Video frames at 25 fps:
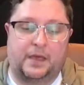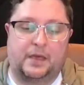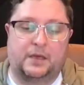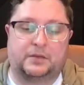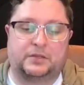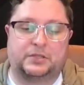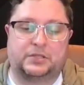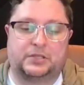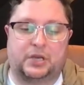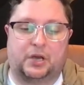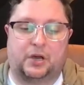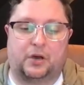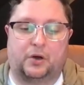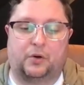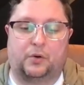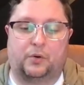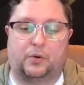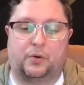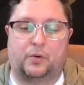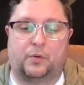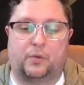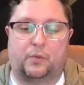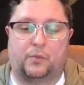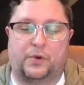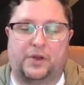
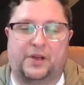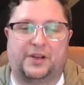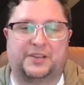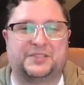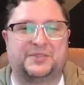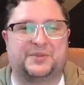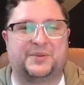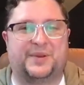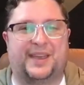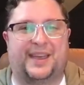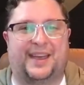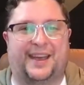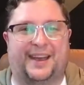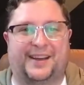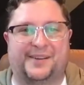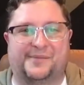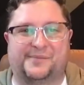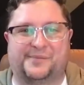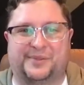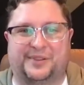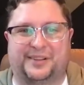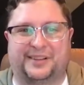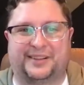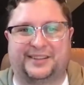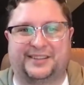So we also can't
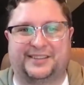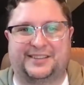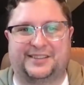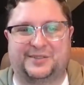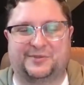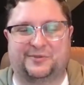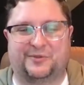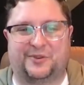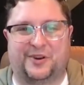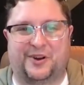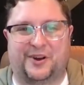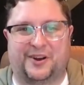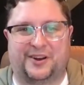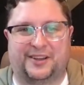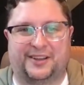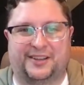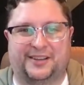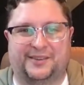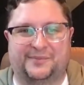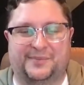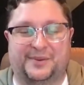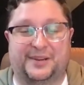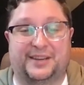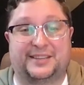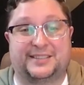completely disregard it
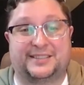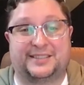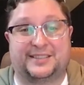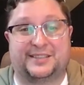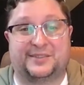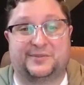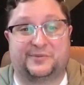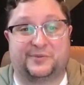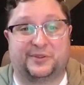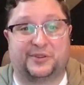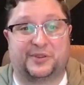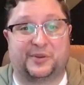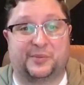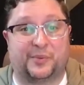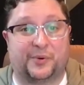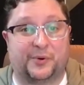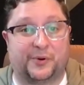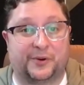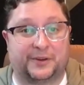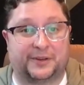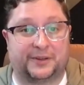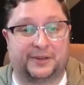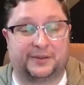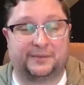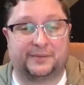because it is really
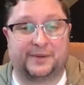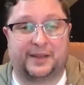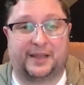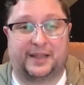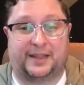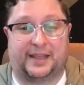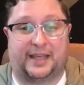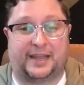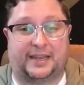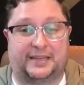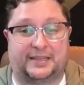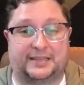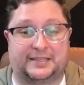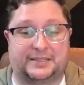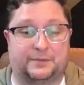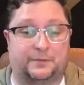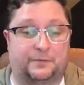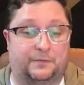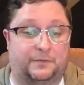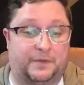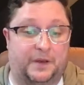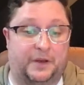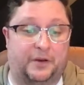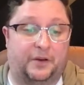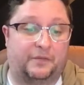important. And that is
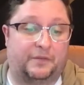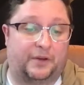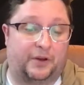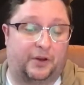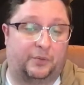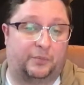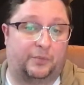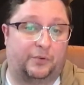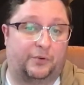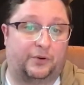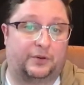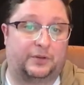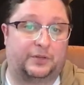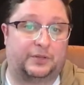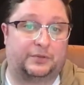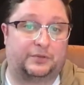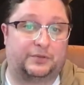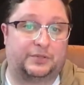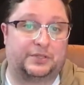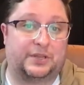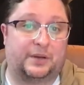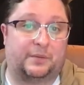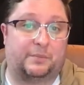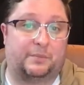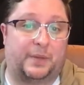very, very important to
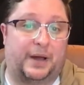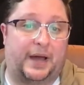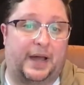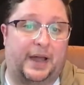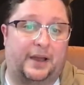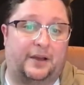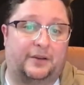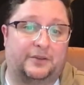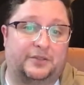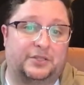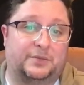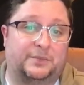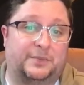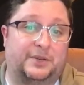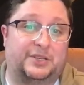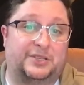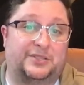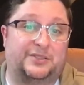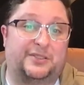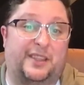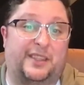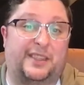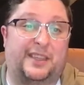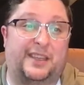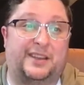some buyers to make
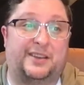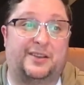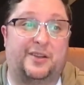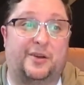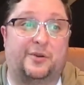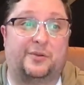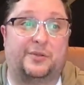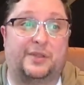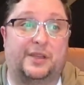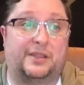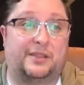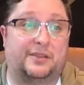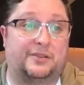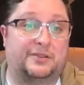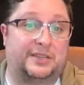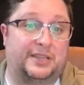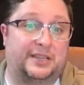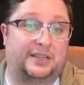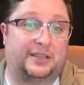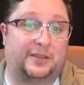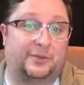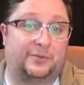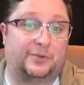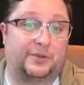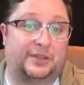sure that they know that they're
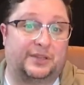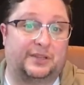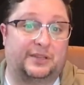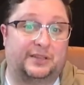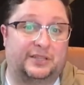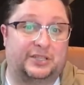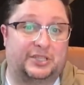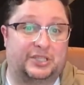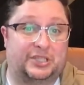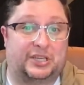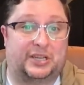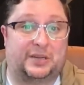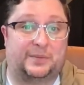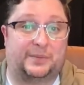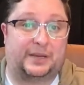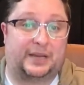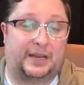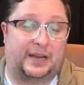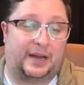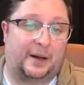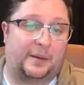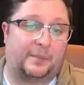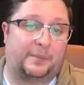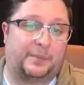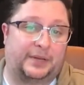dealing with a legitimate
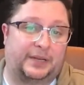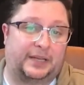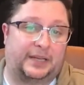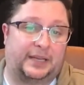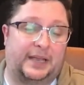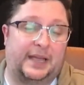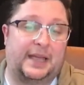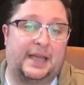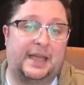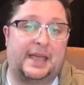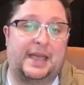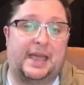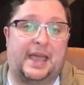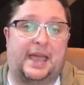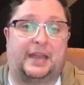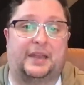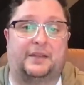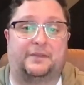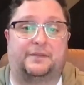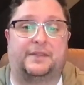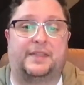company. And if